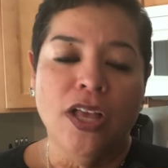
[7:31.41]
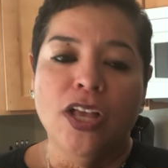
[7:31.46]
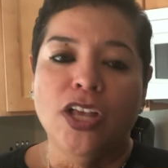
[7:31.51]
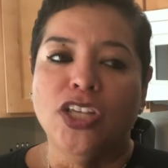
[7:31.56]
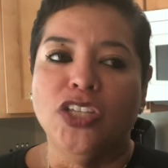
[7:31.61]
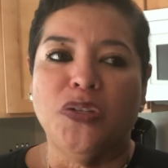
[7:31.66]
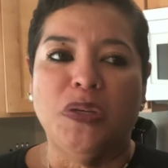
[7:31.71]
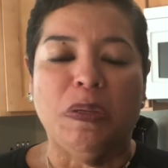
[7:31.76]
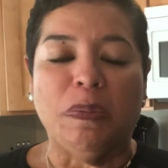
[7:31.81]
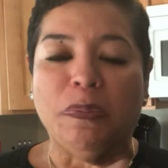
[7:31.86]

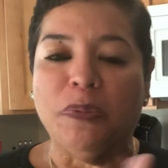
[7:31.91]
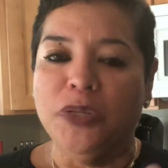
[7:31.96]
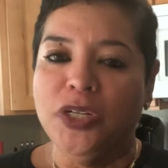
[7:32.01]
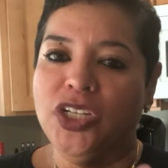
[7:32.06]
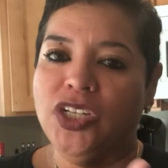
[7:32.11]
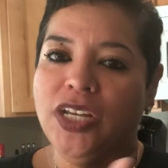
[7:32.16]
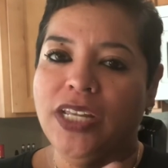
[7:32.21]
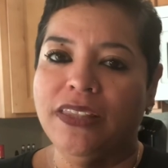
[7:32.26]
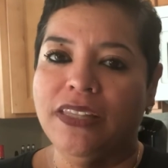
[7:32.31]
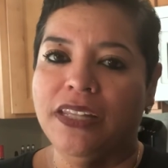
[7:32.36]
So I
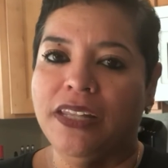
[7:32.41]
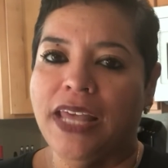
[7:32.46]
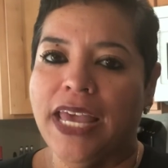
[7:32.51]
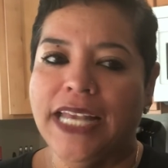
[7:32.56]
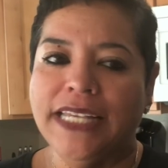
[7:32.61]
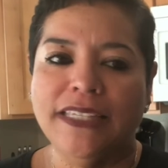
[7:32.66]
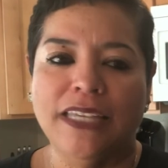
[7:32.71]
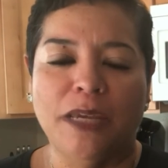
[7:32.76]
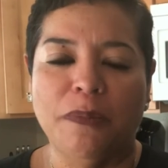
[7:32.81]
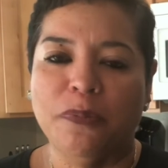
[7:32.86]
appreciate the
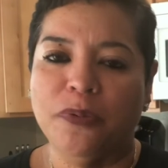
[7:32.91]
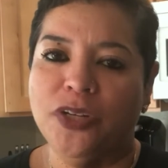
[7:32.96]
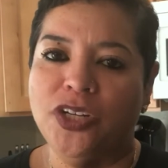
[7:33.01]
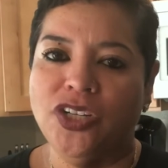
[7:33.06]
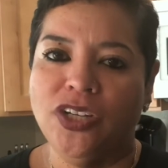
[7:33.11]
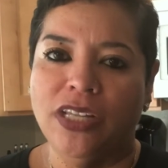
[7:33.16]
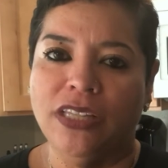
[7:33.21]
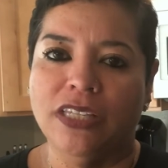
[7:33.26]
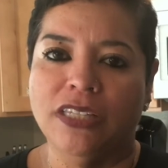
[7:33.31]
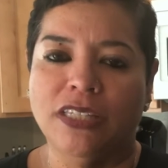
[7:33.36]
likes, I
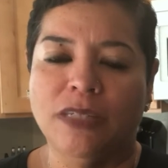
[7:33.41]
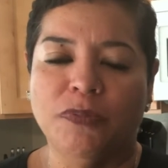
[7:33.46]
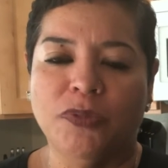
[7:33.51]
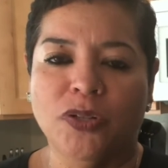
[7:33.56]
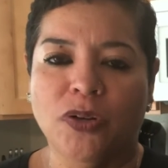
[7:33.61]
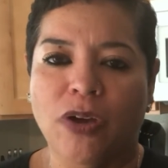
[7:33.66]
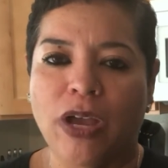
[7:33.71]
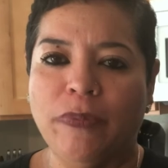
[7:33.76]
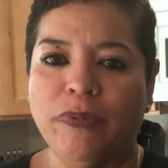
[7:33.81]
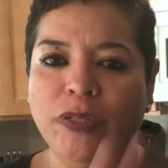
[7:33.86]
appreciate the
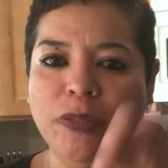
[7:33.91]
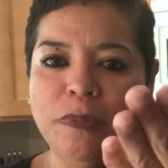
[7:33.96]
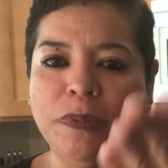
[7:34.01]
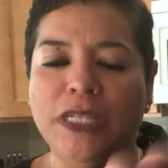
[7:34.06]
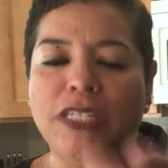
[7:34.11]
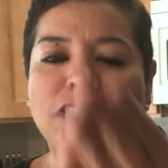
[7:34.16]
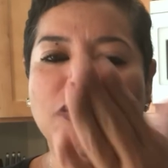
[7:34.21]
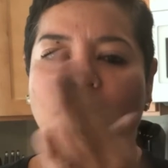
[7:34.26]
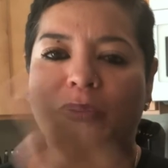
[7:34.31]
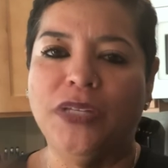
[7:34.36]
subscribe. So
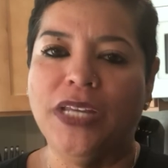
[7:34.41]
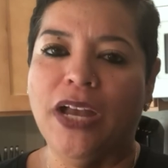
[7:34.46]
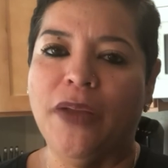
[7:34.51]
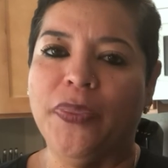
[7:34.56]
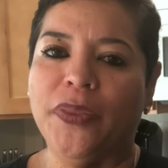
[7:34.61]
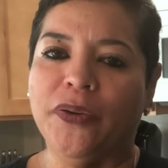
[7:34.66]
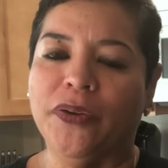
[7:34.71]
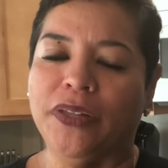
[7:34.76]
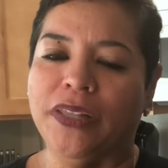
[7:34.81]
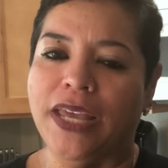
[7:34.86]
please go down
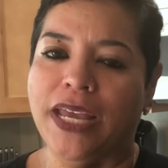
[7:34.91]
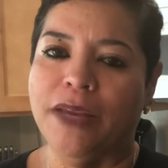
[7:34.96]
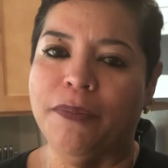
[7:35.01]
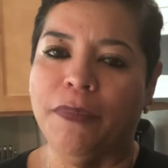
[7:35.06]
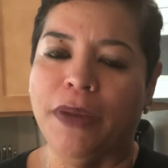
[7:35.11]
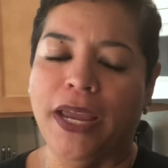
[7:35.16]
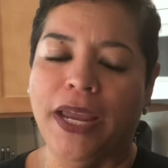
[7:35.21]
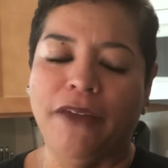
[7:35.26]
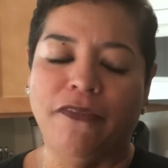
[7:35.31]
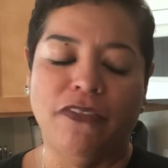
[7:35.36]
there and like
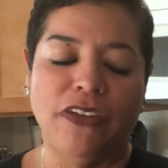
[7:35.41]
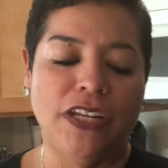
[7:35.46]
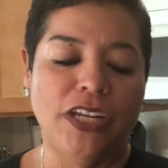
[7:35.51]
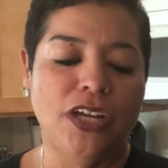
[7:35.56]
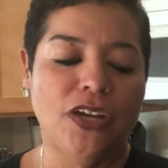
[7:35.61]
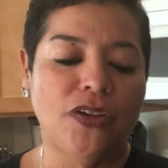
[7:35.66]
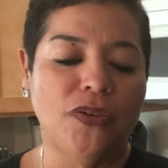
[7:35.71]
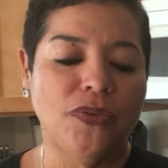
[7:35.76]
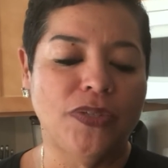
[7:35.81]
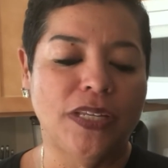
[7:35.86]
my
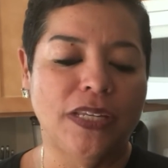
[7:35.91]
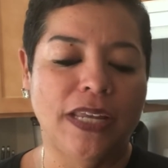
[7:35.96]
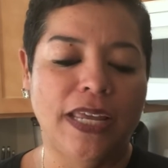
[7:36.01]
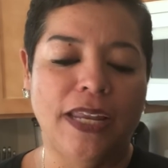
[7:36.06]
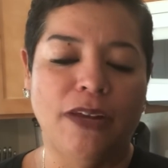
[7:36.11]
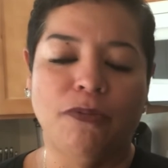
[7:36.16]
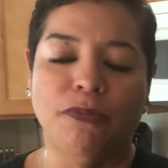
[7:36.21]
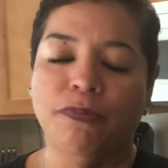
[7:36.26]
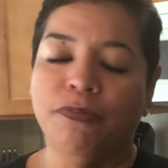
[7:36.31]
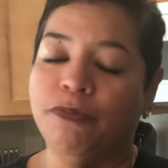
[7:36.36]
videos
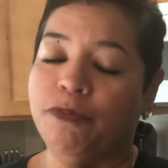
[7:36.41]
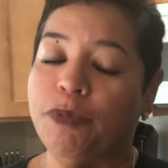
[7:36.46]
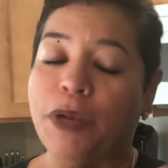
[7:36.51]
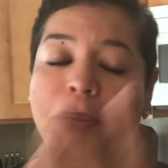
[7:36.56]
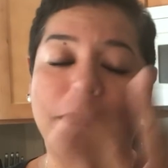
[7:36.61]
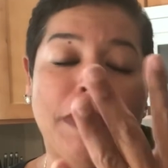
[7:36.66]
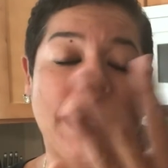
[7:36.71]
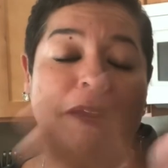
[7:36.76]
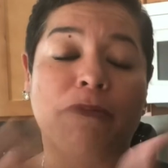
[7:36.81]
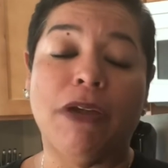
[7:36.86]
and
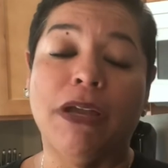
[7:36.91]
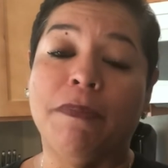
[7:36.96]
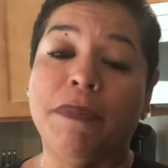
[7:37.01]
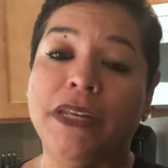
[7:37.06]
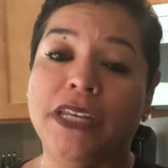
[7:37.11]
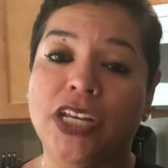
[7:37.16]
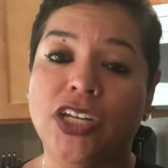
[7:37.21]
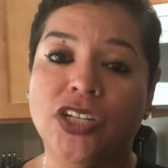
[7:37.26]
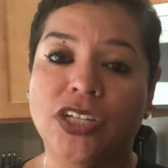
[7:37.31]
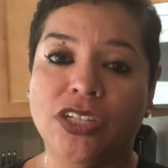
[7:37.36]
make
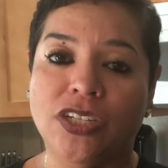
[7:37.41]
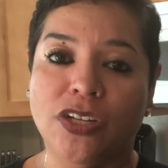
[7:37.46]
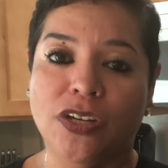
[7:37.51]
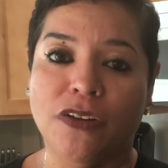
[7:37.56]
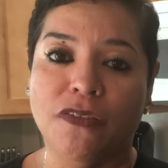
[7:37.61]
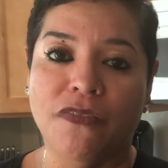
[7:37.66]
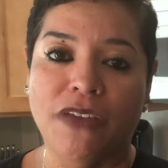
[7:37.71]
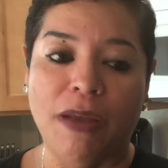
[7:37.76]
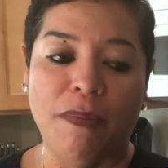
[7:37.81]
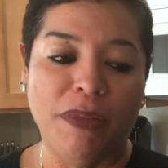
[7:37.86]
recommendations to your
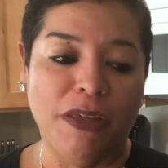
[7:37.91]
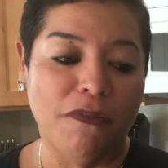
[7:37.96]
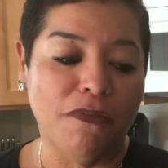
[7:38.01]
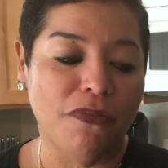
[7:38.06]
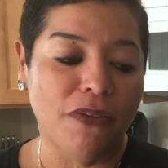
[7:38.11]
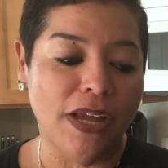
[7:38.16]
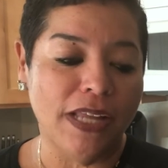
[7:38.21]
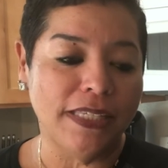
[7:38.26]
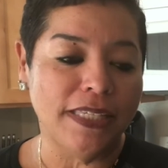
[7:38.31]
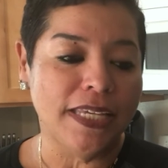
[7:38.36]
family and
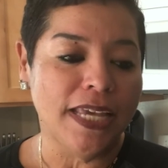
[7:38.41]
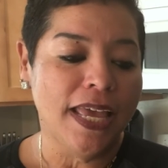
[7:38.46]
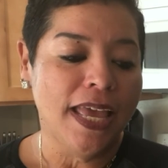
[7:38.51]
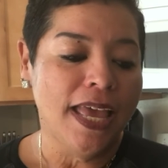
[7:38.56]
friends.